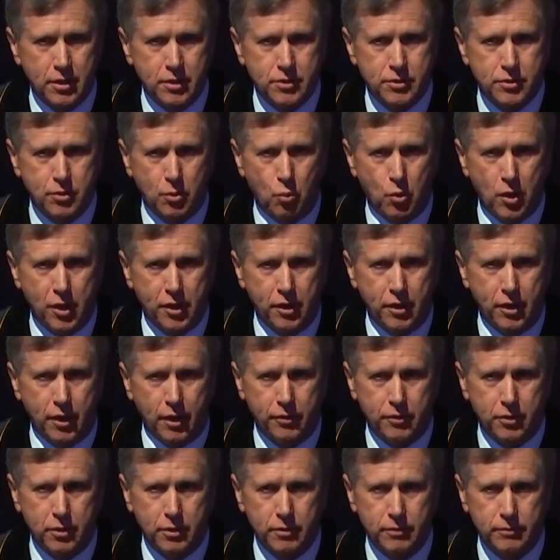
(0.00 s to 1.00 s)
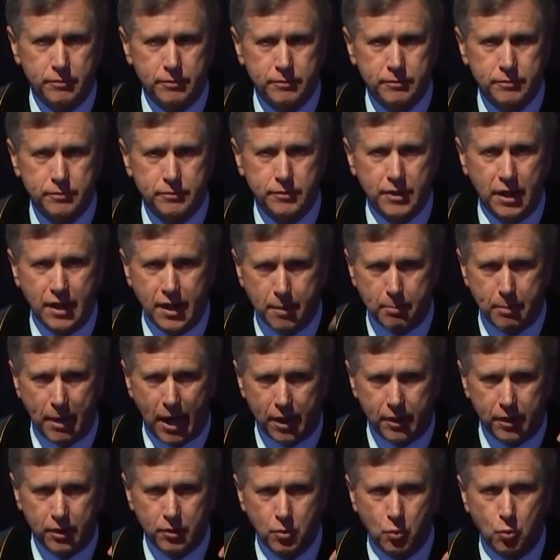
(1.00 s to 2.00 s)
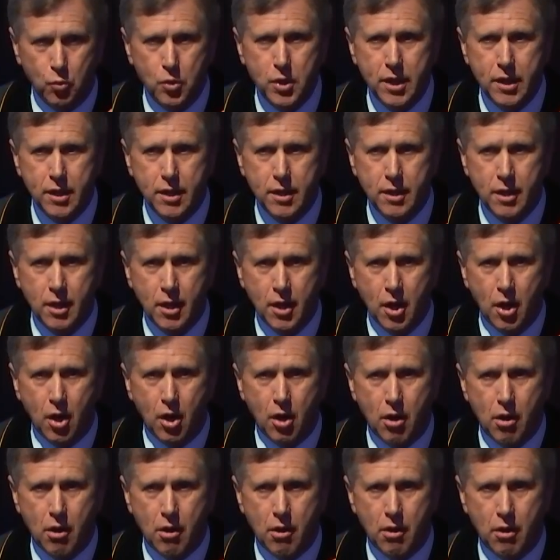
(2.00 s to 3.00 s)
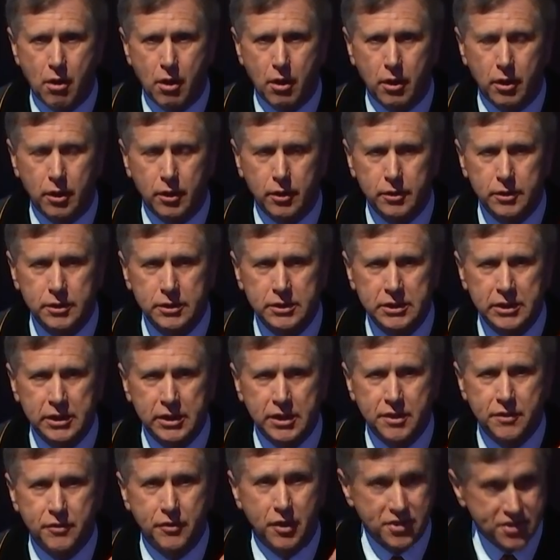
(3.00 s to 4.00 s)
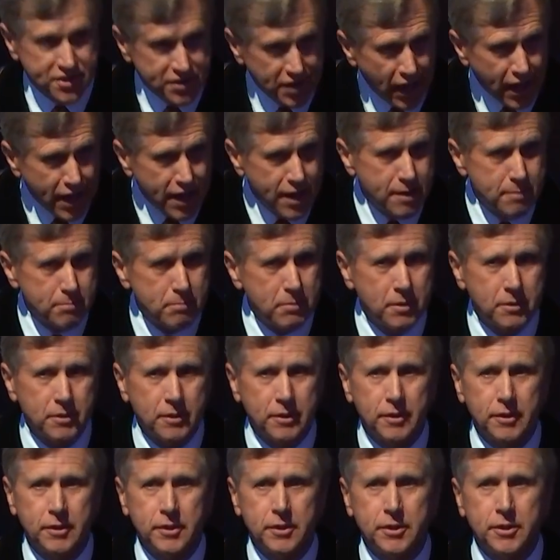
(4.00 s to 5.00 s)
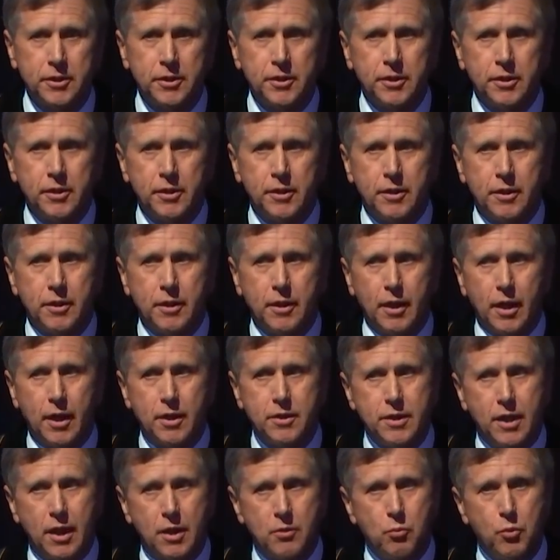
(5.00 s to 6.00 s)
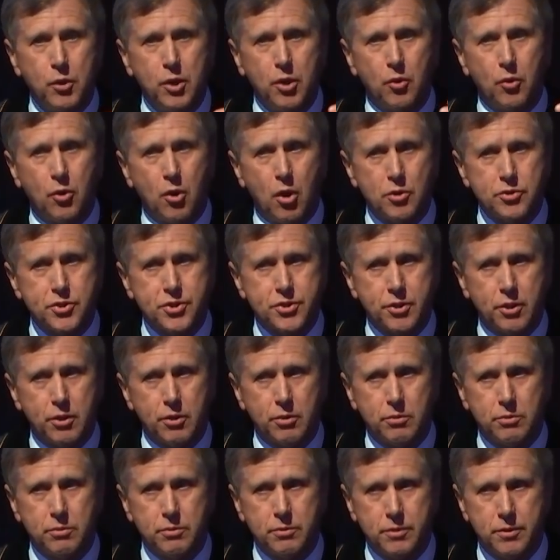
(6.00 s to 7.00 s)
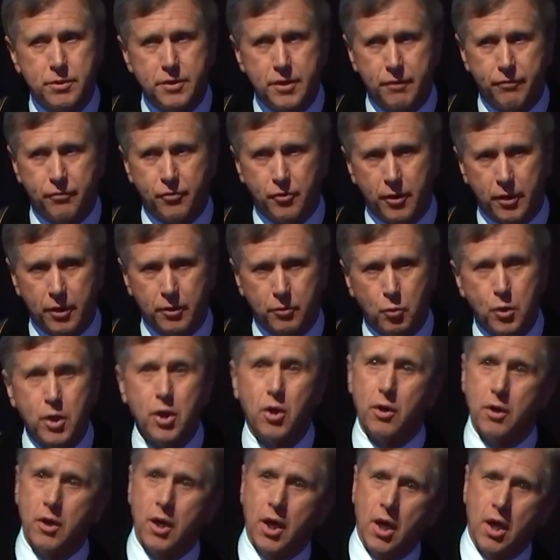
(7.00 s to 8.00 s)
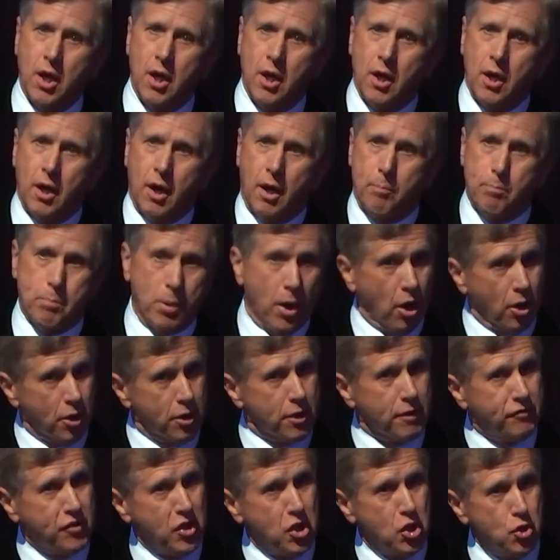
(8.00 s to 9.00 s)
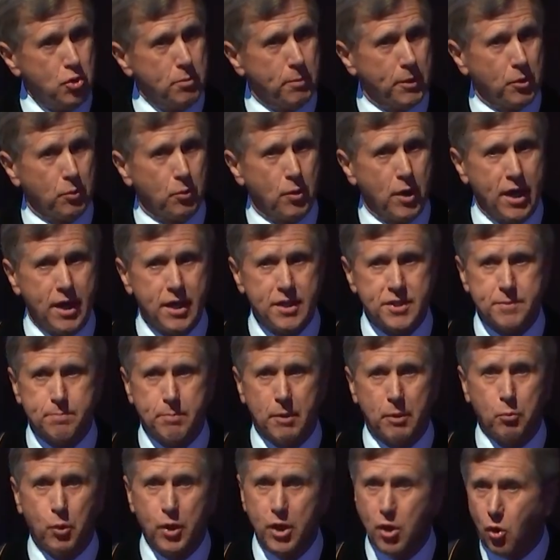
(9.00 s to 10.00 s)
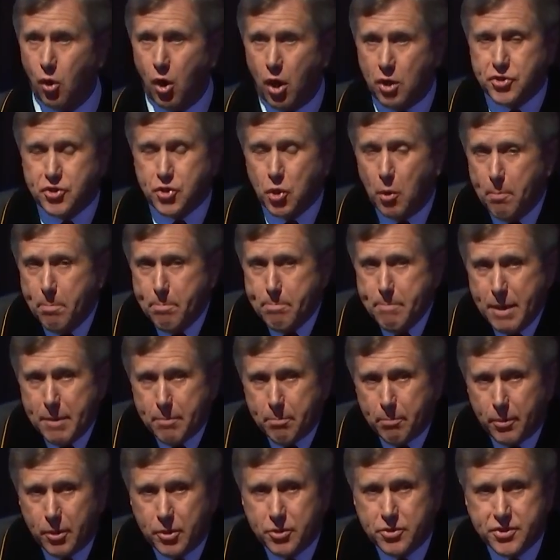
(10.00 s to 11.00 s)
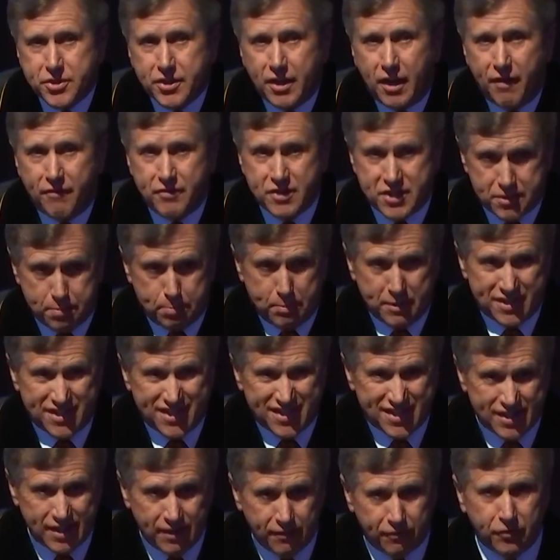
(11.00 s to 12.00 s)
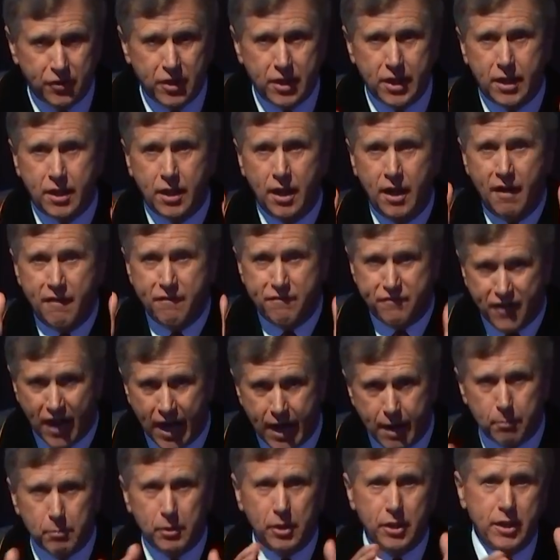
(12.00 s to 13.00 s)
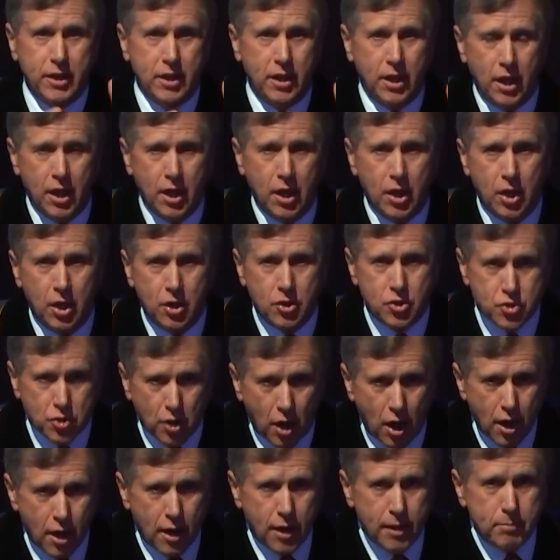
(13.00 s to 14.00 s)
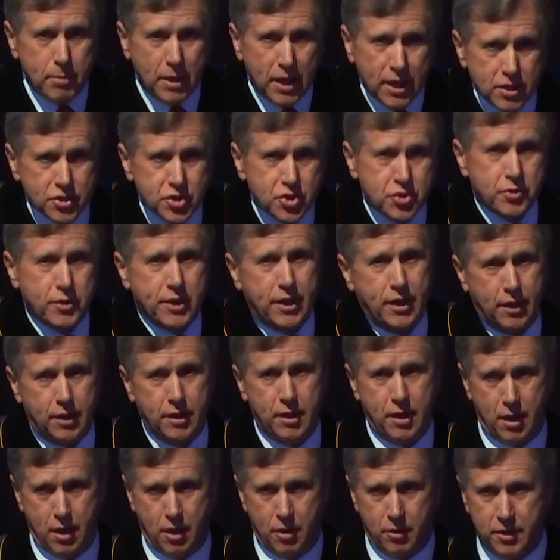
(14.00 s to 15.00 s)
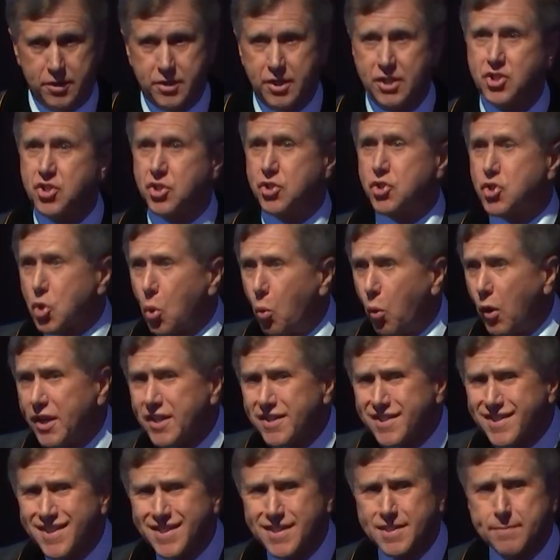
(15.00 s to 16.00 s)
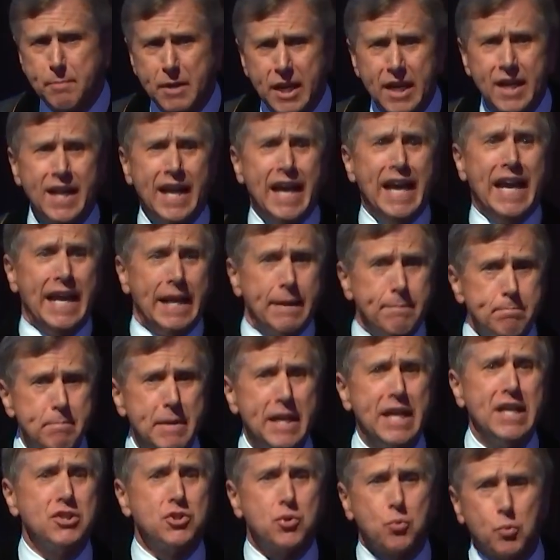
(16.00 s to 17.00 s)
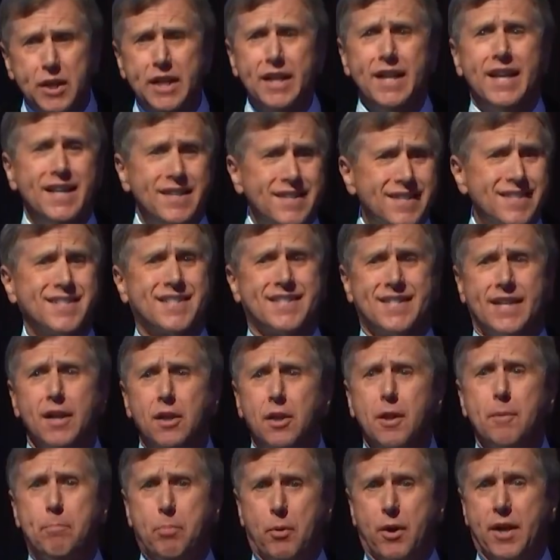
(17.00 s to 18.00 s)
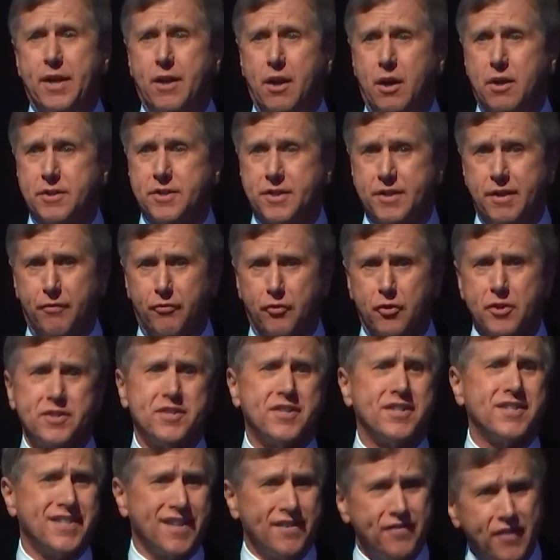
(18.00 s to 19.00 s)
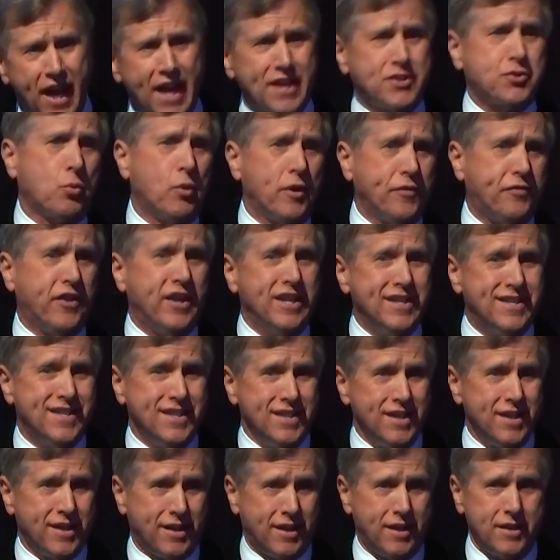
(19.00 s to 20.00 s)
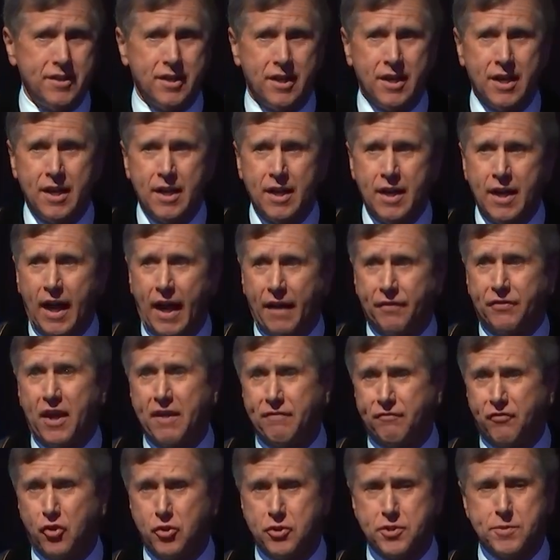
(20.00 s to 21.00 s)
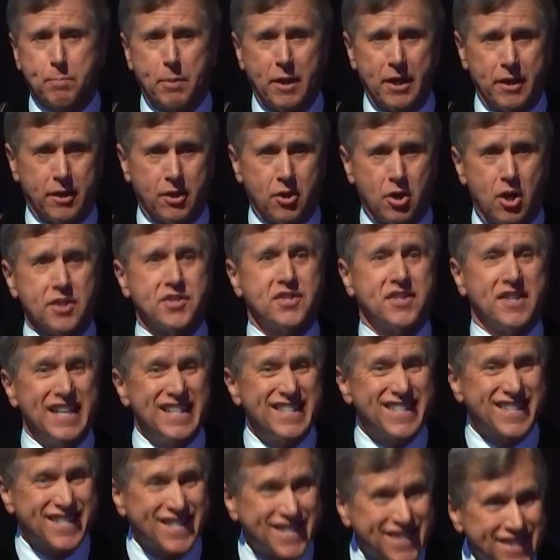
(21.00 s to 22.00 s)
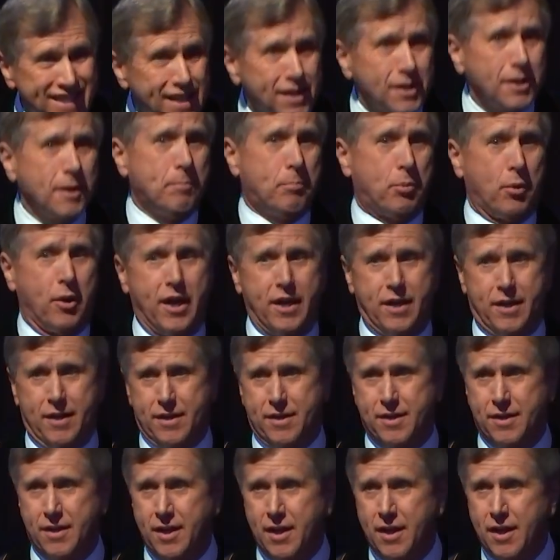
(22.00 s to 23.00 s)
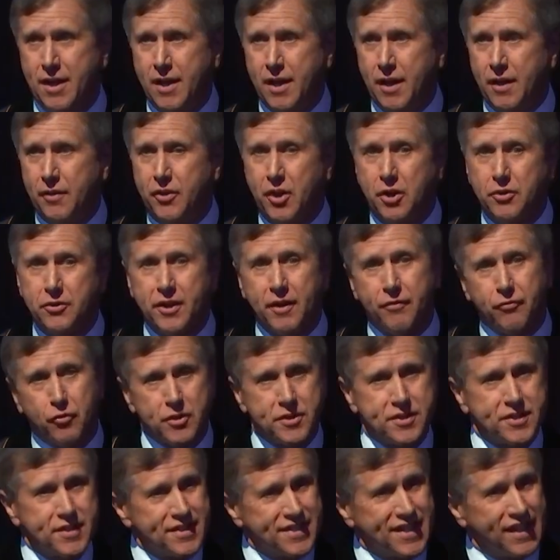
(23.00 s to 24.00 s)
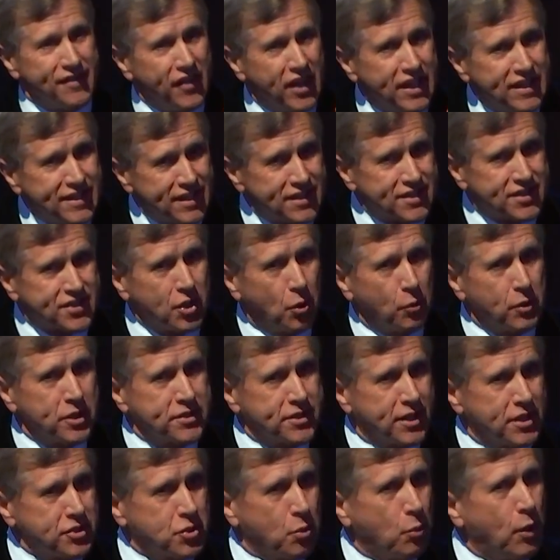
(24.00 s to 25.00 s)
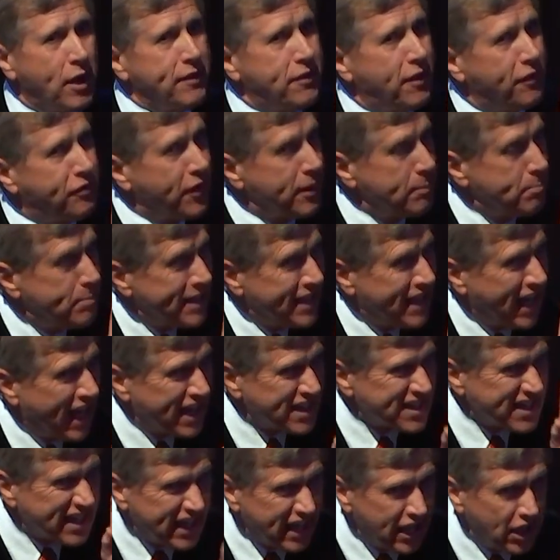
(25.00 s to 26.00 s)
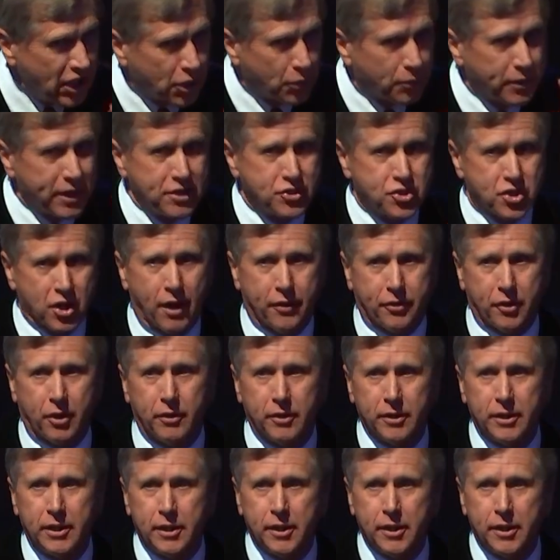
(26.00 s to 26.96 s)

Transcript: to one another. Think about it. We are the same, and yet we are also different. We are a part of the human race, but we are also members of a specific family, tribe, history, and heritage. So, what does this mean? It means we need to celebrate our differences, and that's what they did at that first Pentecost. They celebrated their differences, and they did so in such a way that they began to hear each other